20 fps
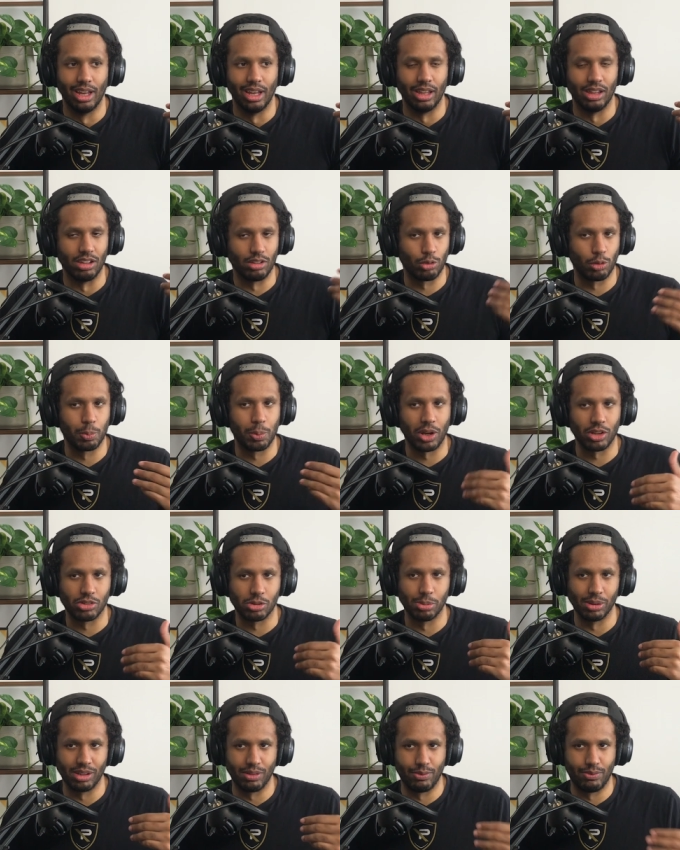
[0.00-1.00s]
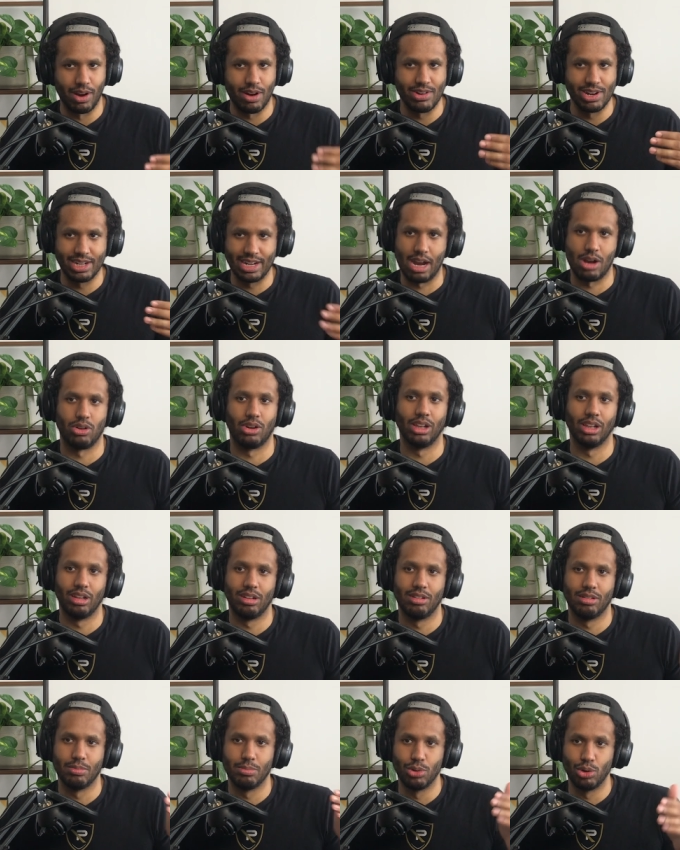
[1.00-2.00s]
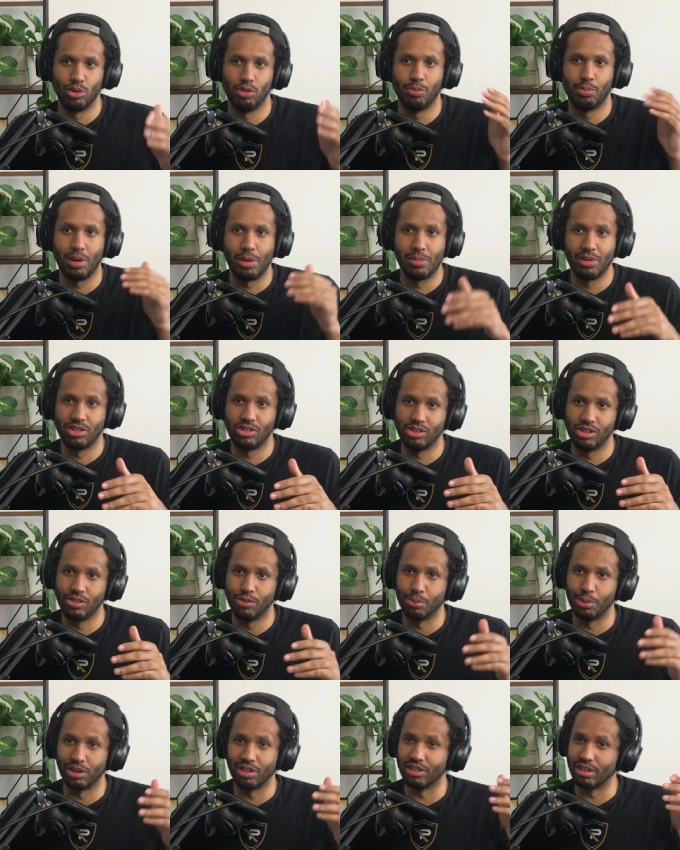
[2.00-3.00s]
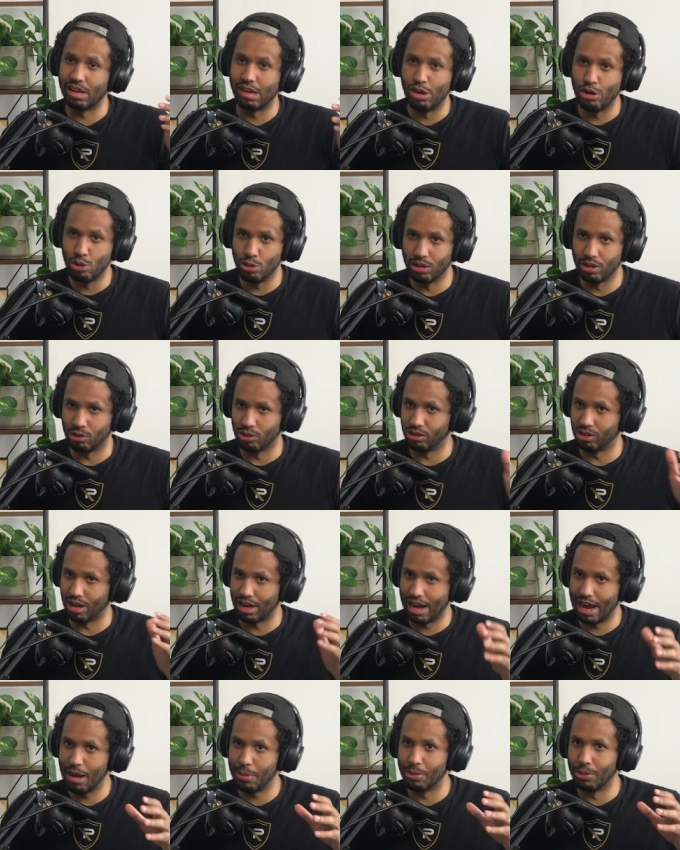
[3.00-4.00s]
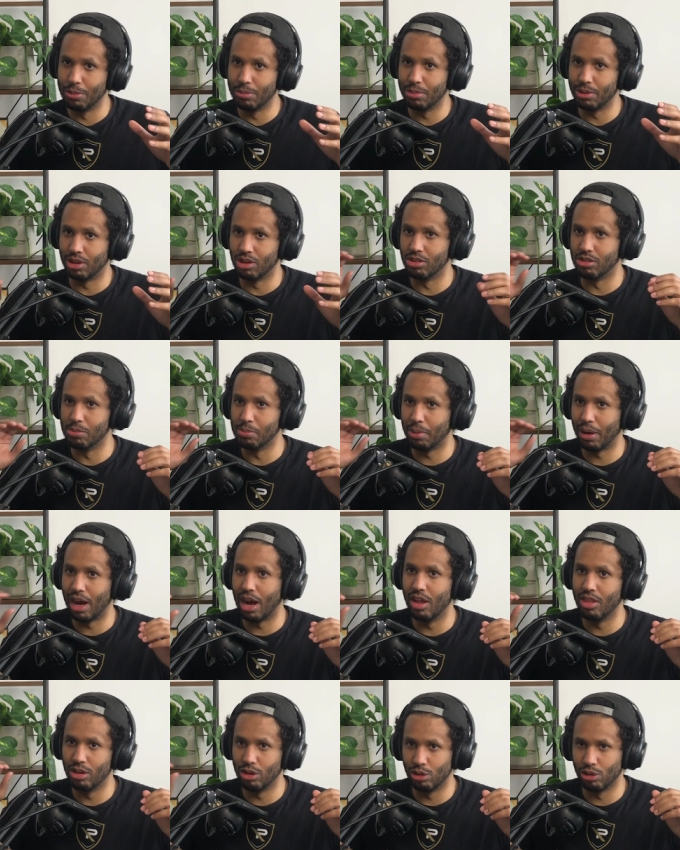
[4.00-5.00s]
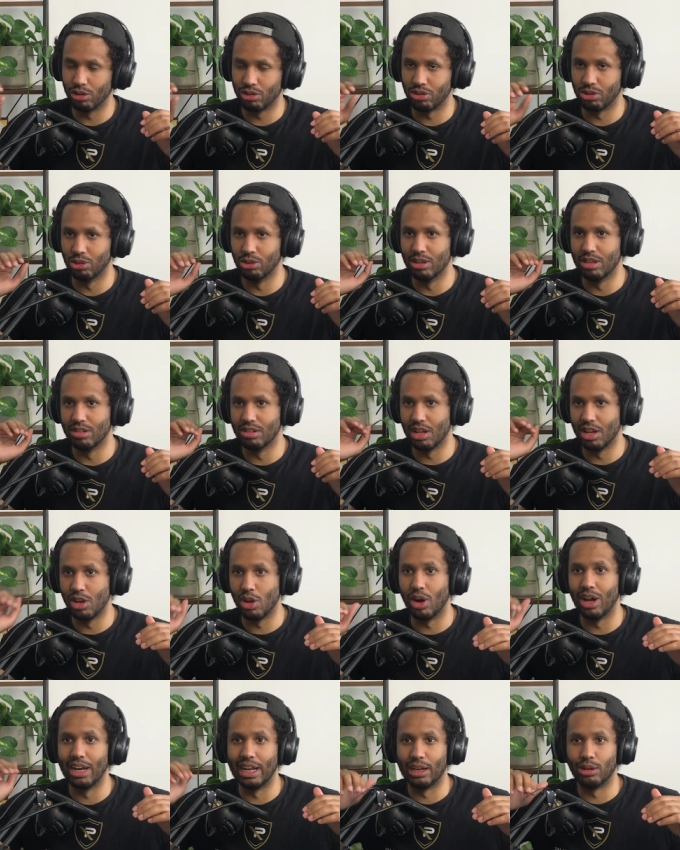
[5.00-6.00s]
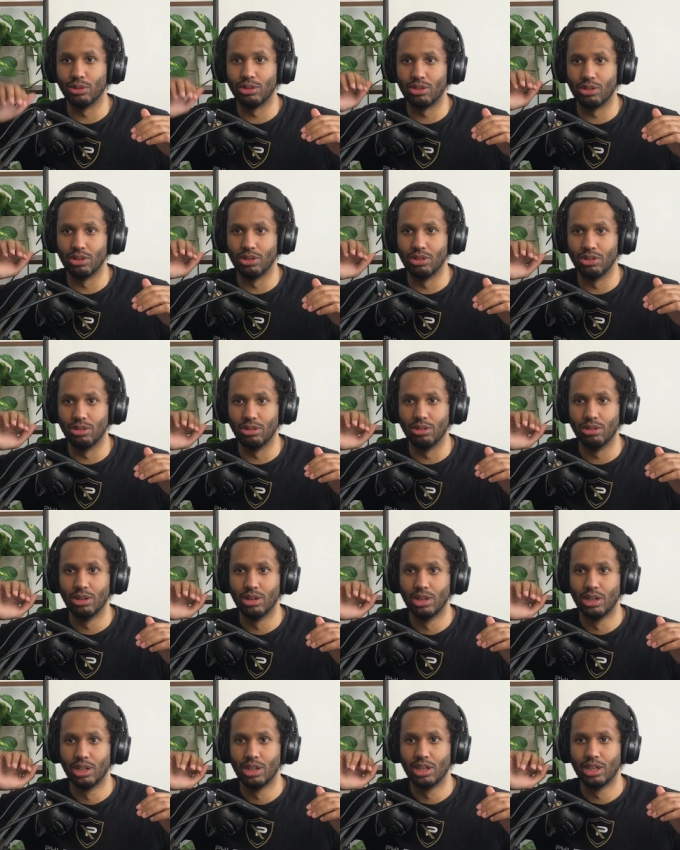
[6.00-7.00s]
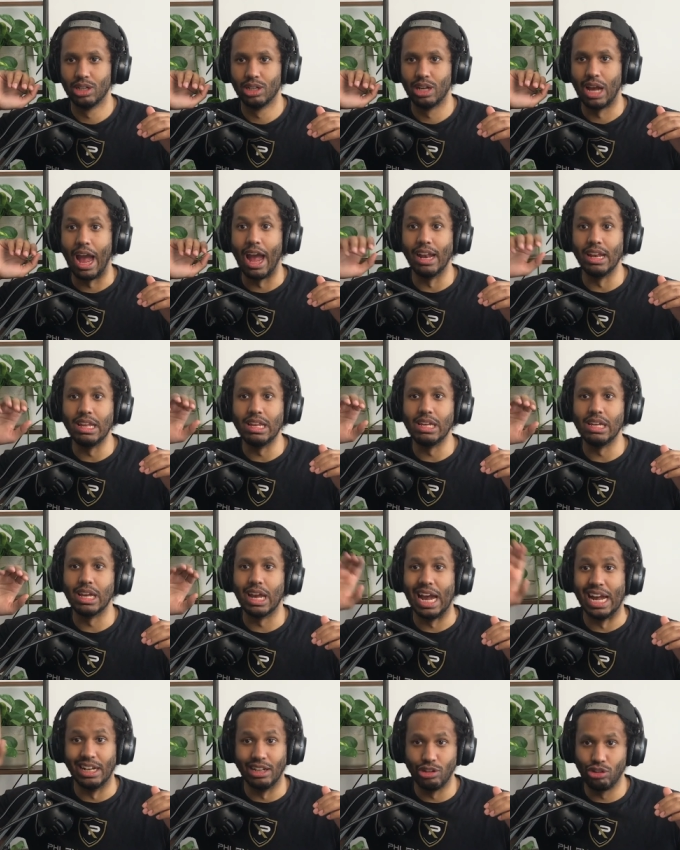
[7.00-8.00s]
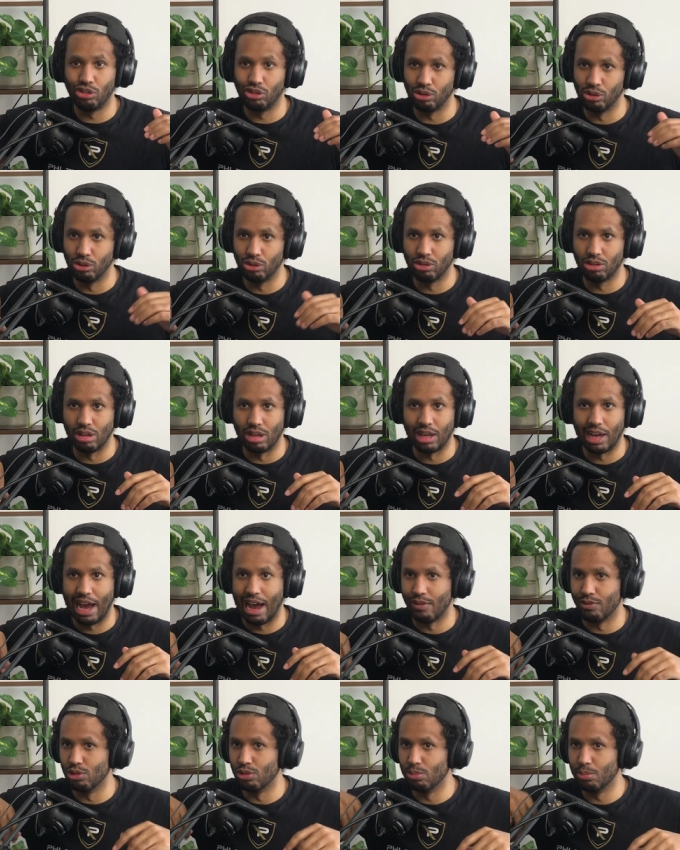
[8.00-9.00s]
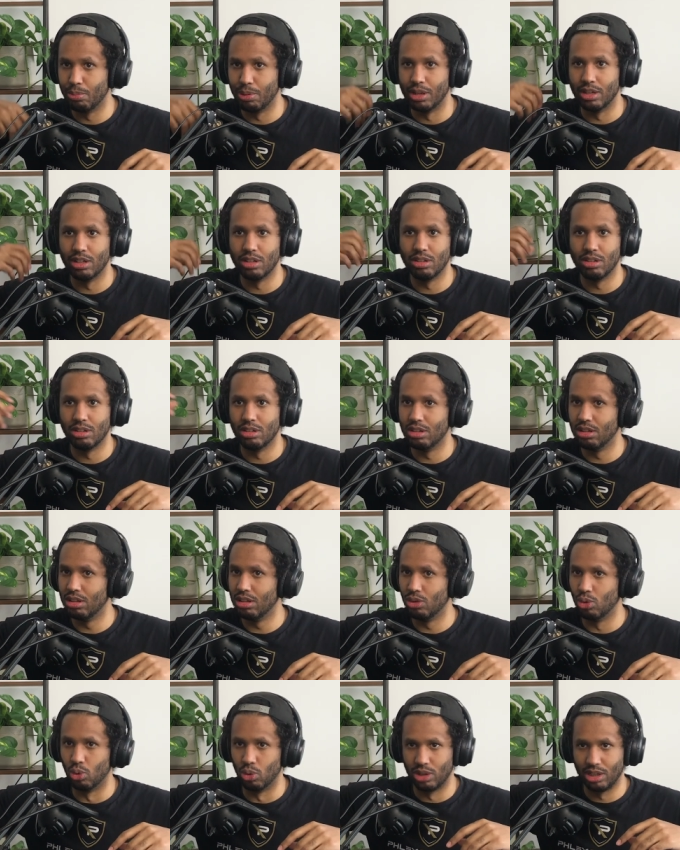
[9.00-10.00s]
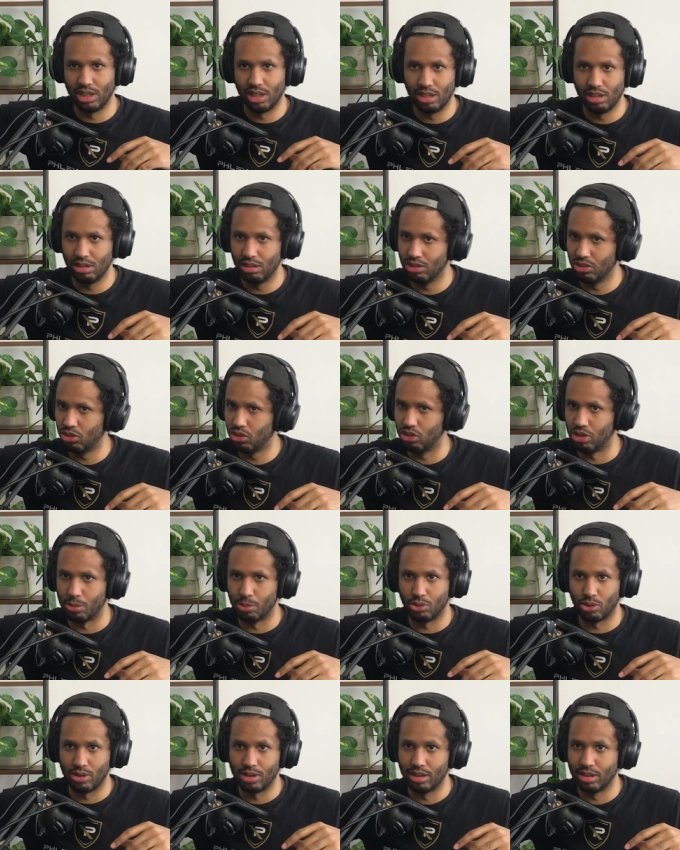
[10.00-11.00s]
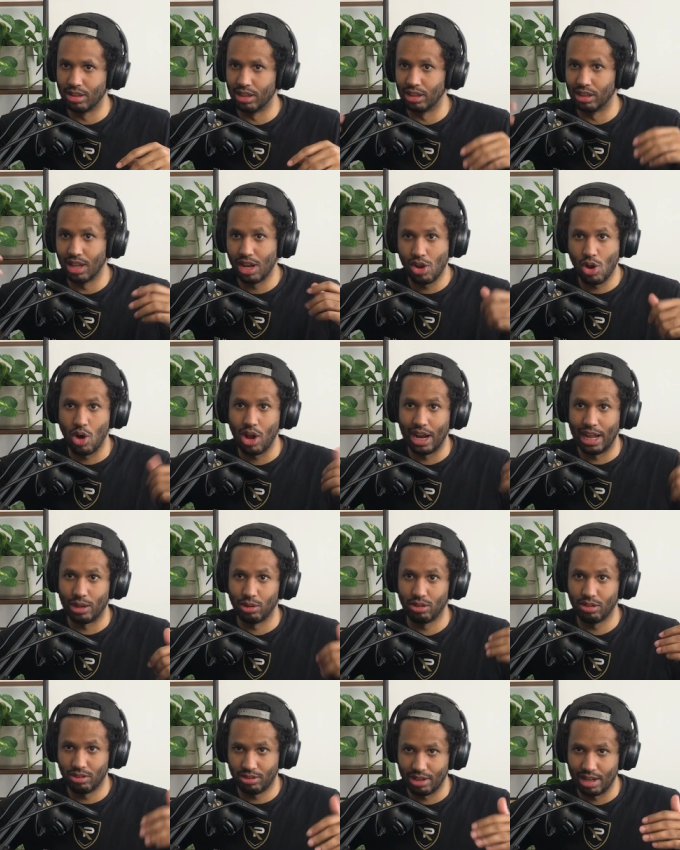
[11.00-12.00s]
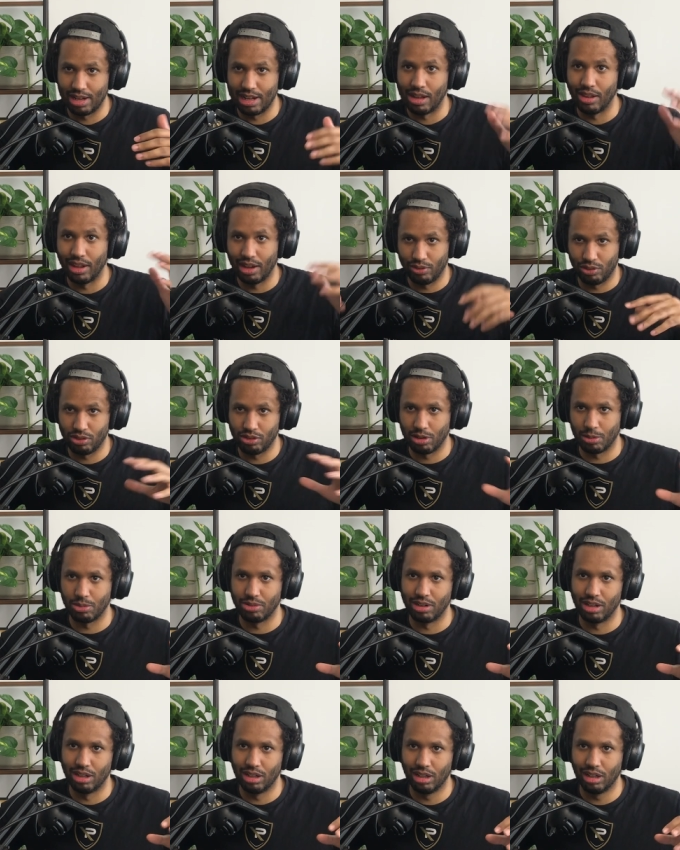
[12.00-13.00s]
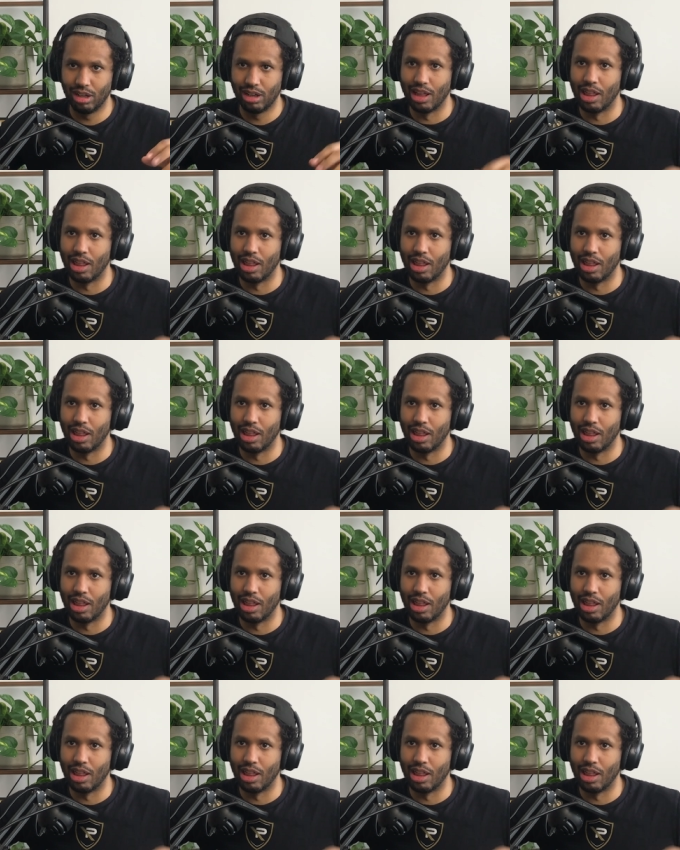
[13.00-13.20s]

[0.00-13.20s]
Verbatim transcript: this was possibly a very calculated move by Mischief because they knew this was going to happen. Because in part of the lawsuit is they're not allowed to any any shoes that haven't been already shipped or anything. They're not allowed to send out. They have to stop selling.